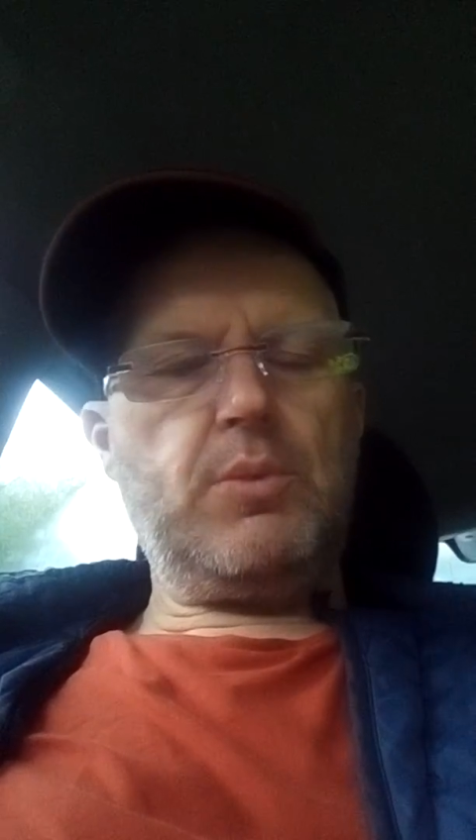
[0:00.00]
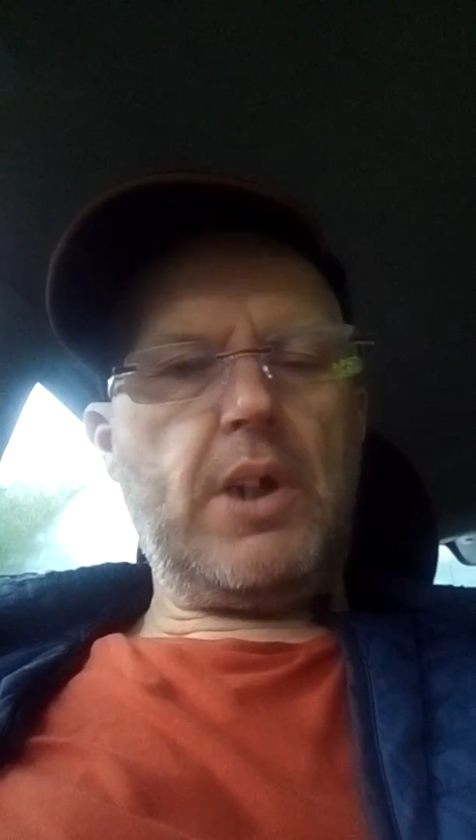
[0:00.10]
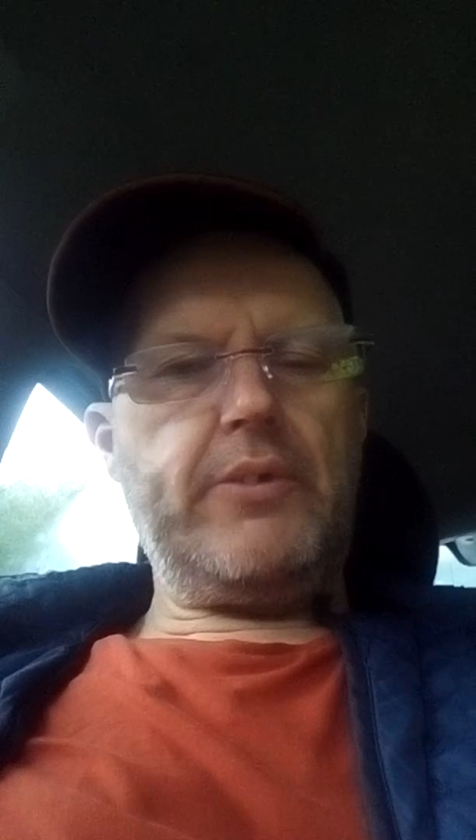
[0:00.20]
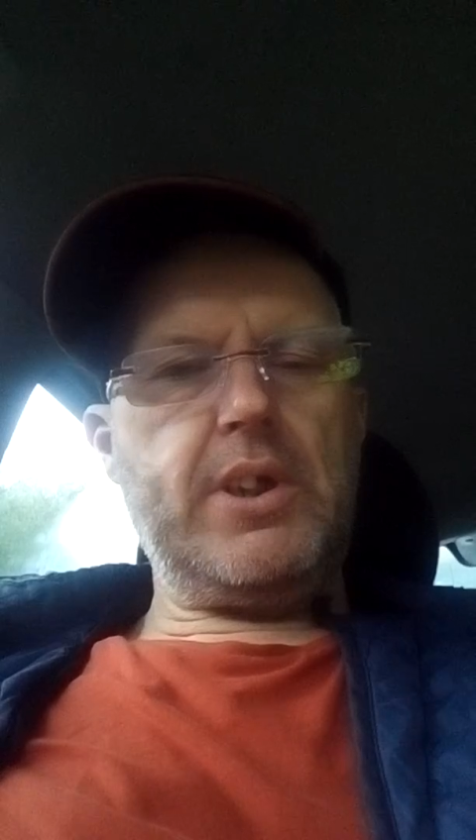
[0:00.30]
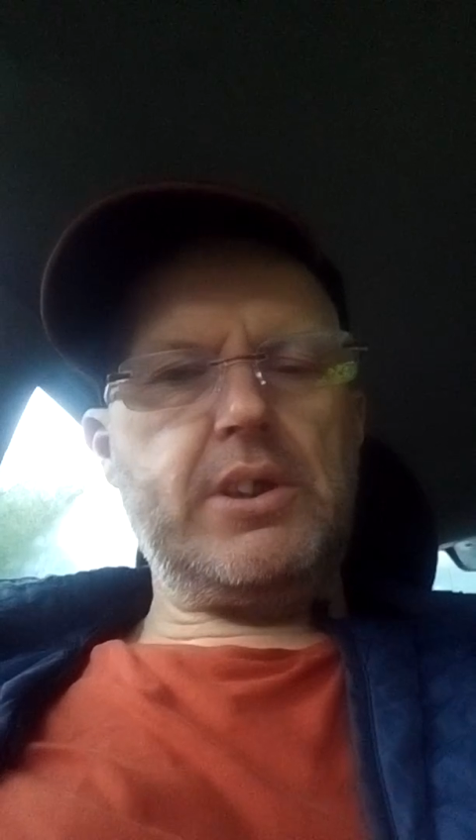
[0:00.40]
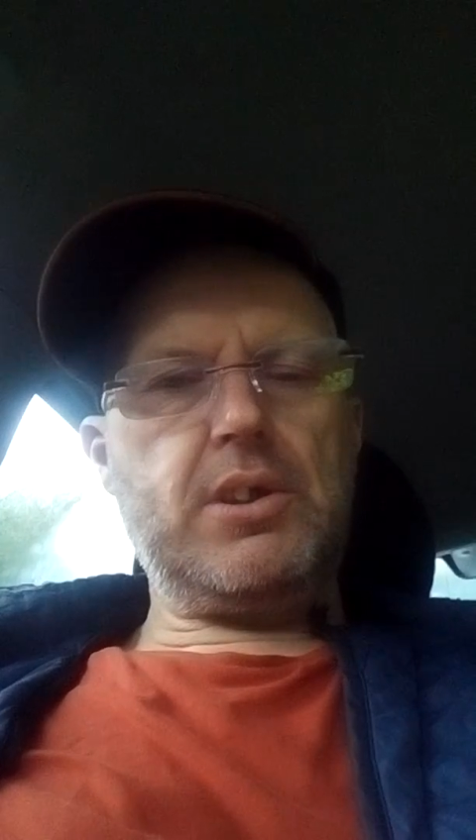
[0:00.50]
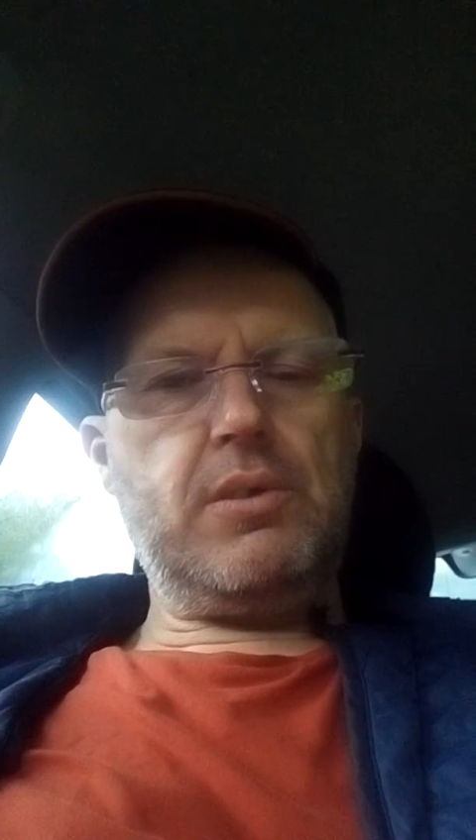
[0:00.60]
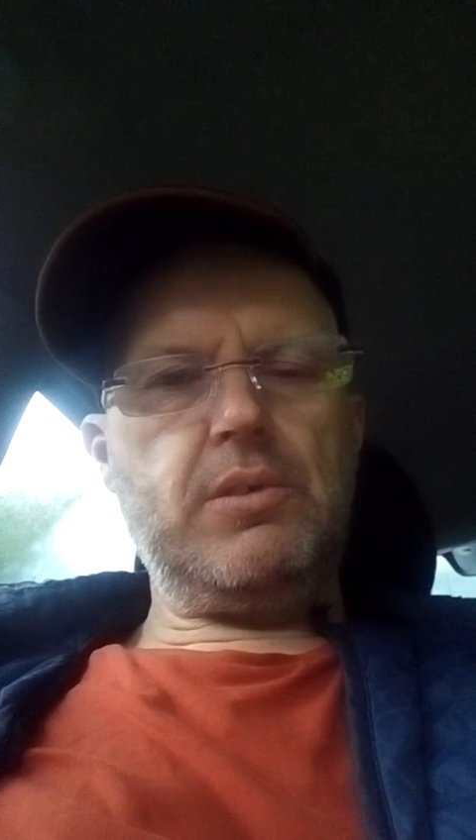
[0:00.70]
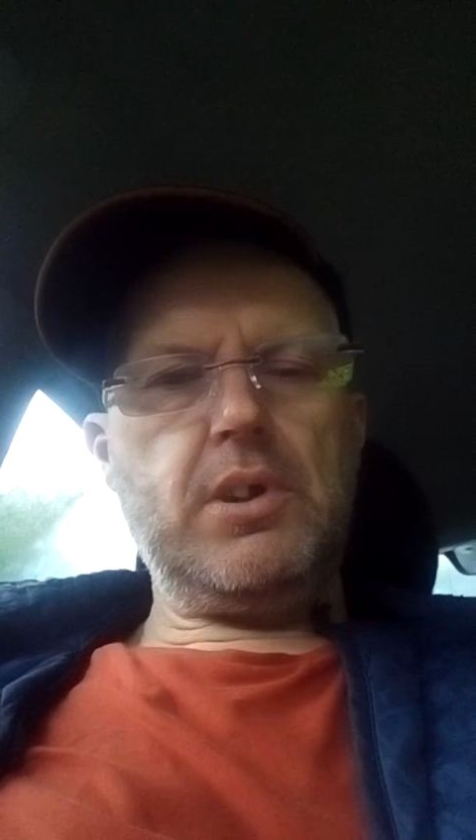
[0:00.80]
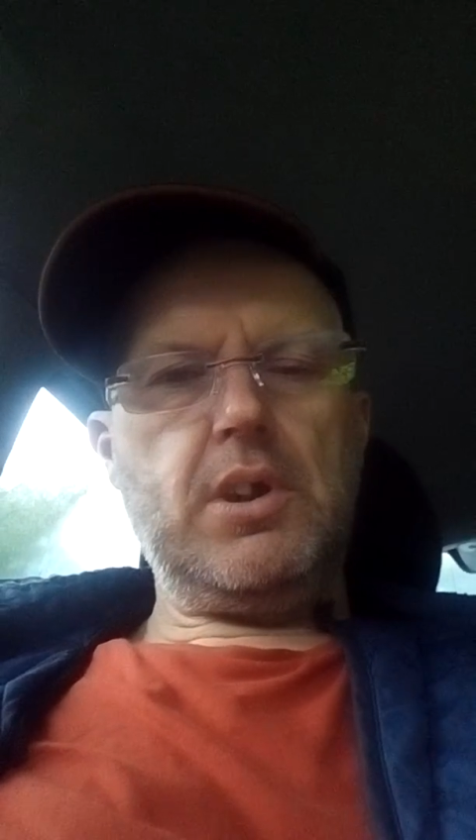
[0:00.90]
whatever it is
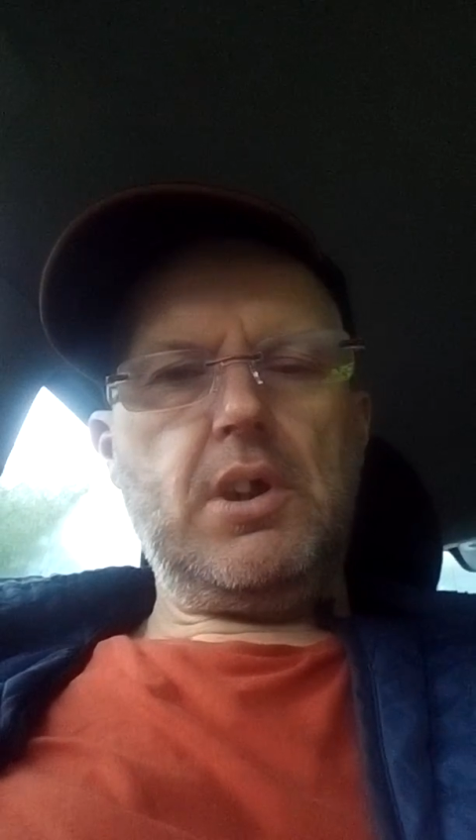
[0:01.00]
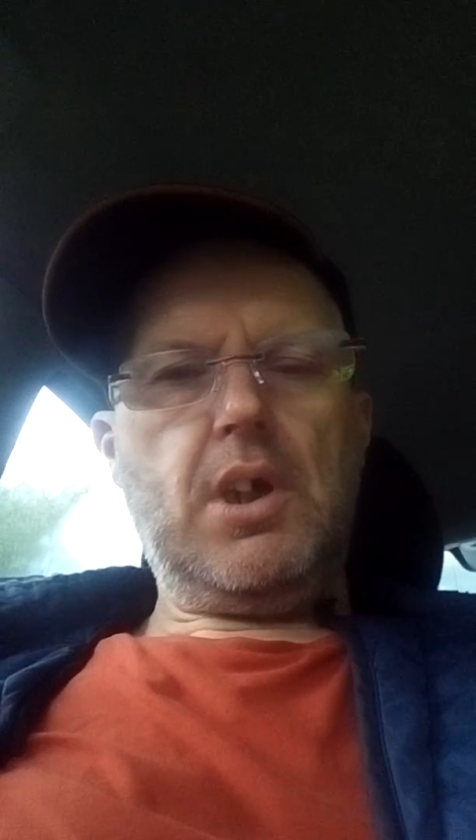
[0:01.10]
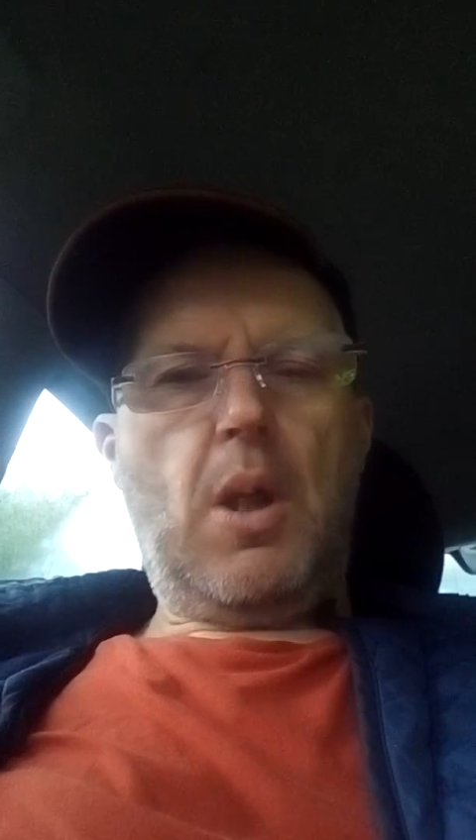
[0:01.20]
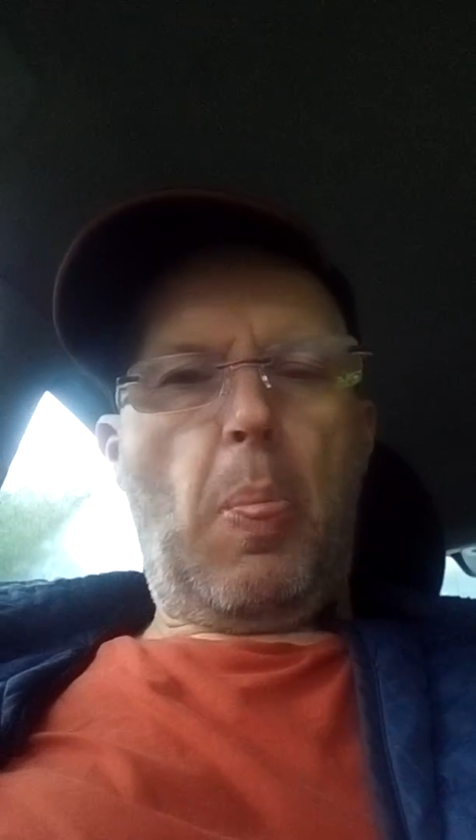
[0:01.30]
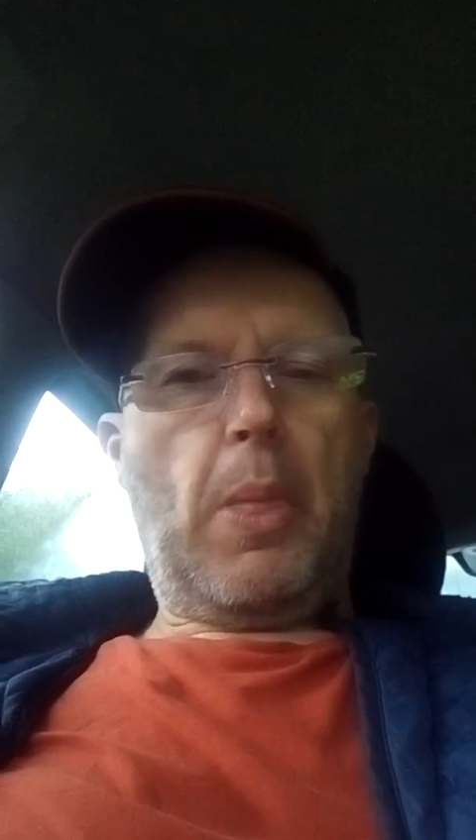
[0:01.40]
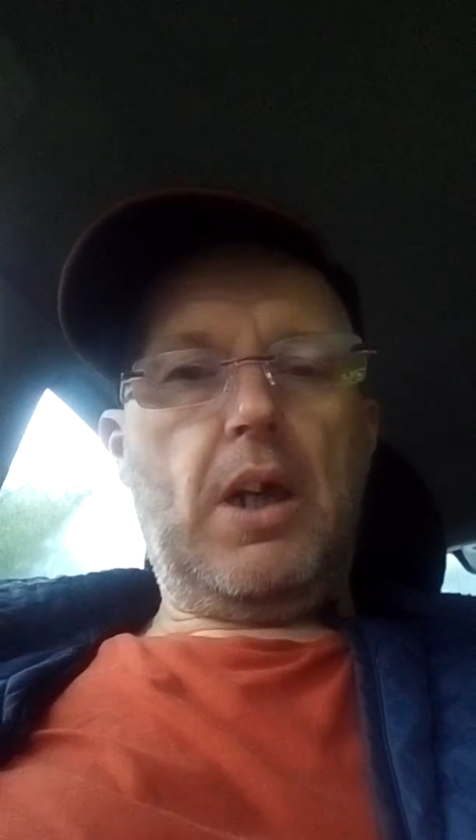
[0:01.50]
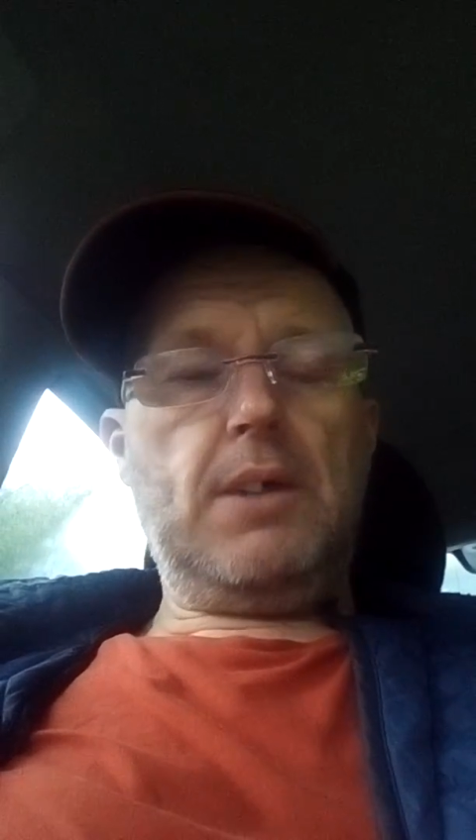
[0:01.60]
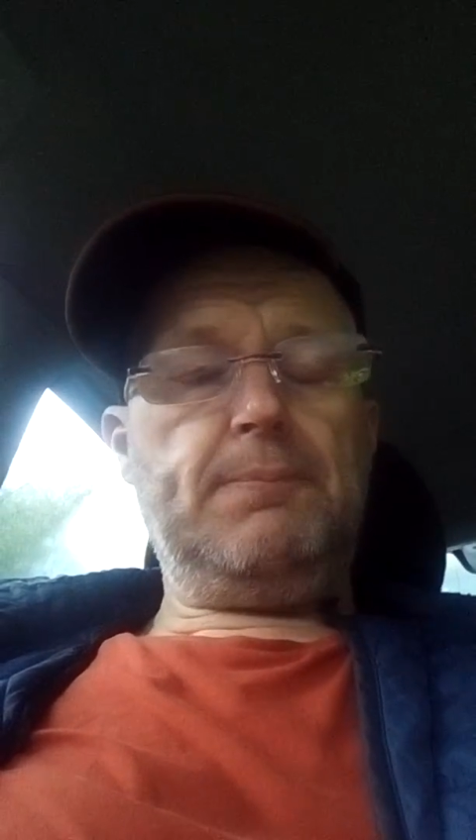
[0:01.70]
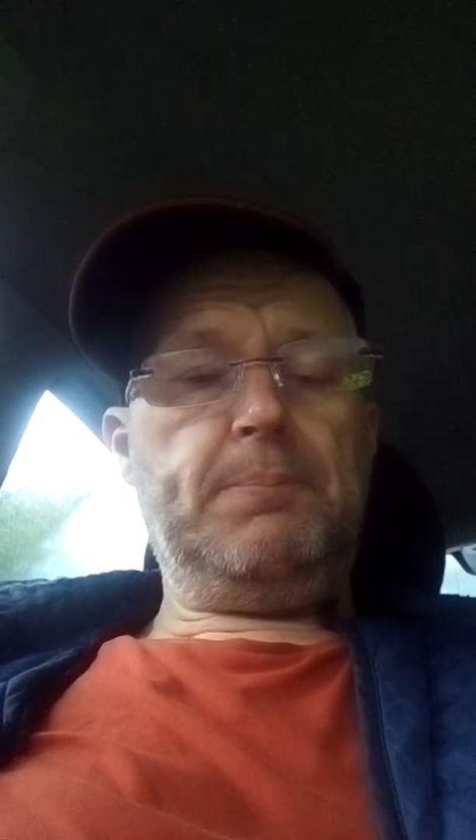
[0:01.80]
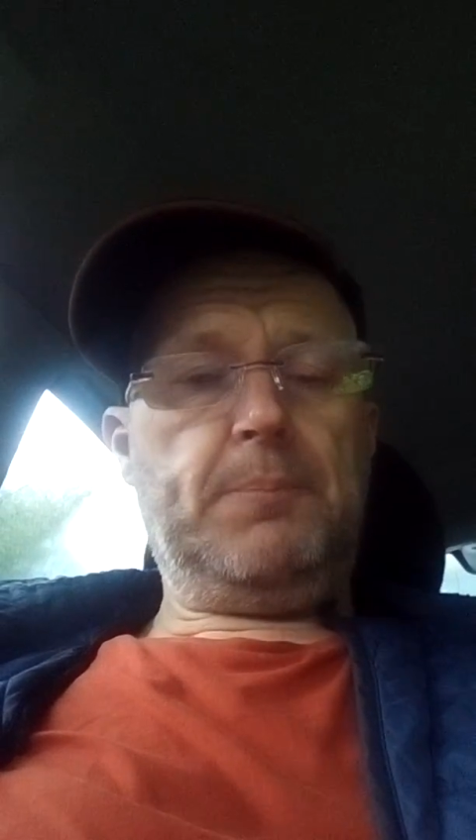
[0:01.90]
called,
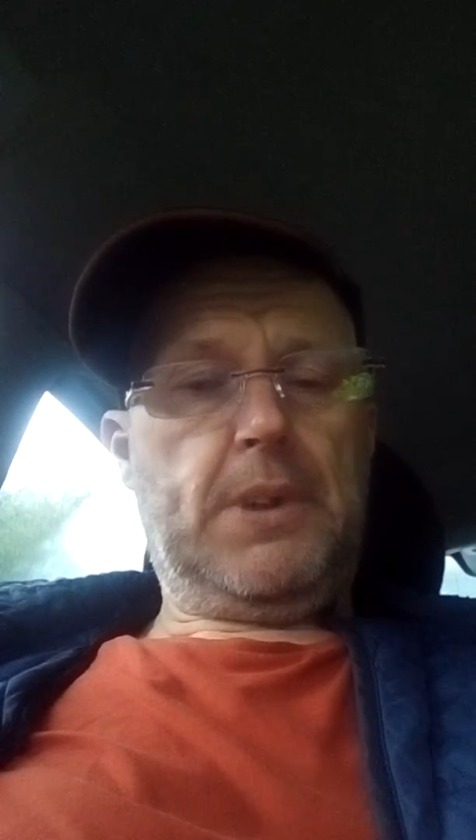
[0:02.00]
there's